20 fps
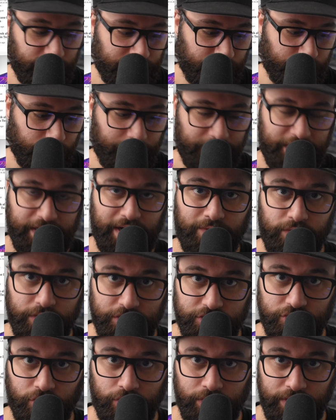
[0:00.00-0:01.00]
which we'll be
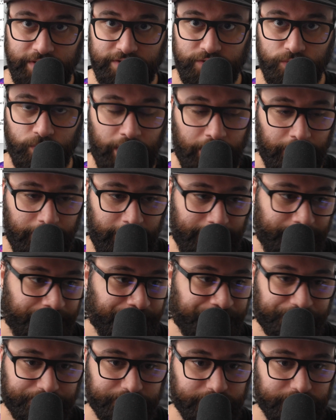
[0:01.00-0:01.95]
covering shortly as well, that